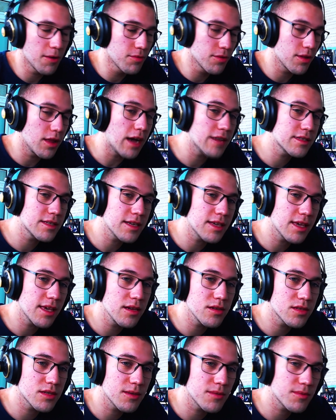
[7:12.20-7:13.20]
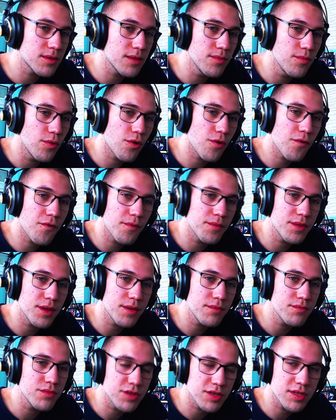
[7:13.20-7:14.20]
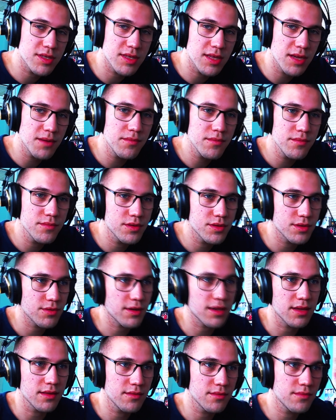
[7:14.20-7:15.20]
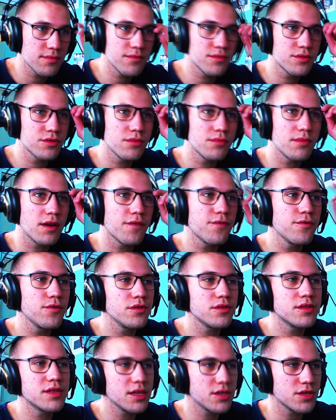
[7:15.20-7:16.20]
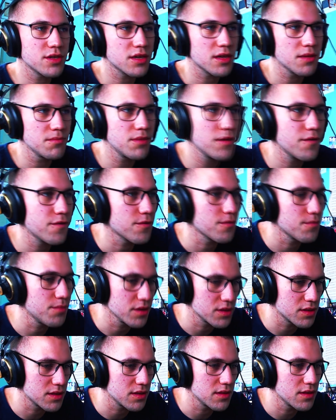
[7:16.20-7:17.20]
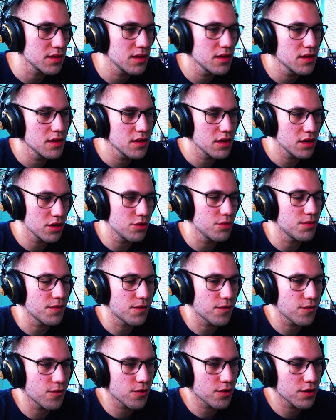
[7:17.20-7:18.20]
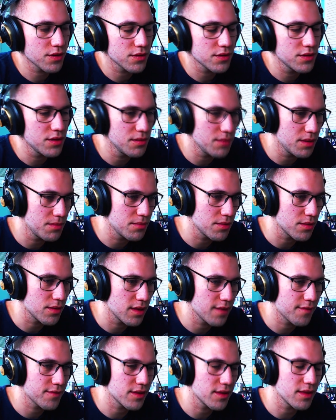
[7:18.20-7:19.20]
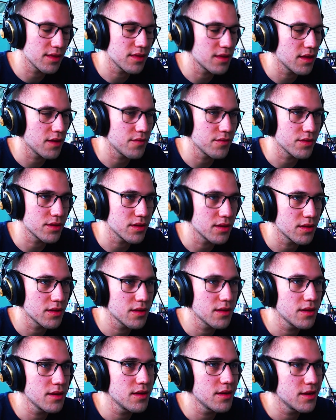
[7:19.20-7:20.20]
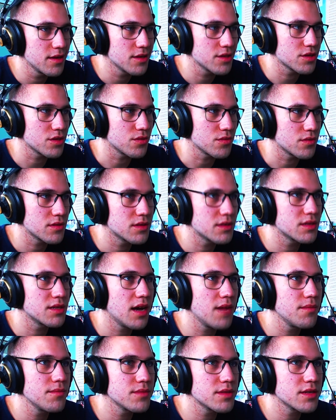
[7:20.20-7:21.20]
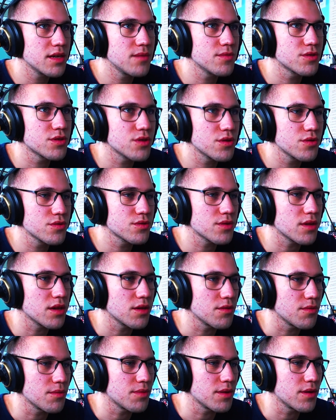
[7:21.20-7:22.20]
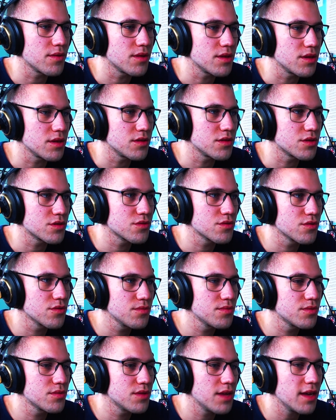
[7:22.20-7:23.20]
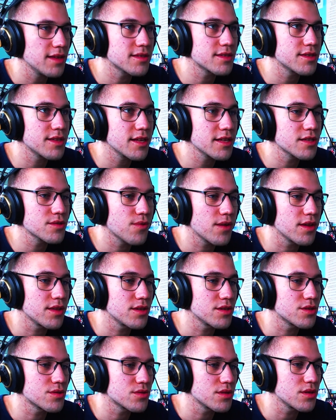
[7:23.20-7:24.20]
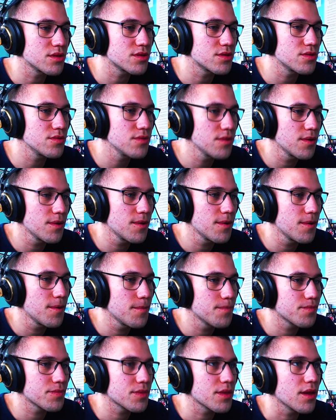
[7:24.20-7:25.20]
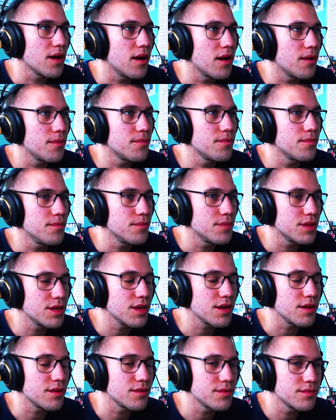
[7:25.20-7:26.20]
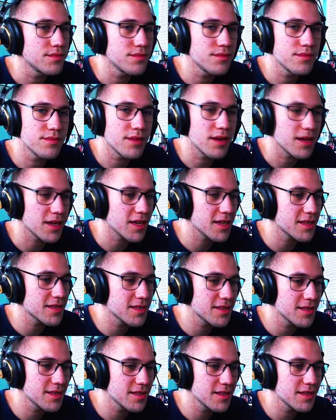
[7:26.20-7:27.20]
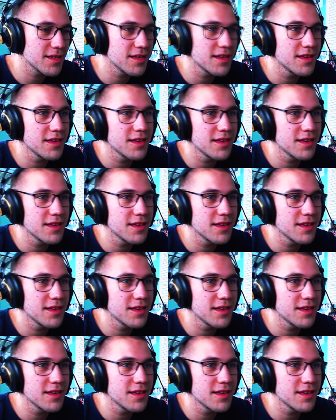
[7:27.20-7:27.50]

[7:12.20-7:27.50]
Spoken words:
I would like to hear something more from them, just them, so my full attention can be for Busted, before their member left and everything. So Tom was also here apparently in this group. That's quite interesting too. But yeah, I guess.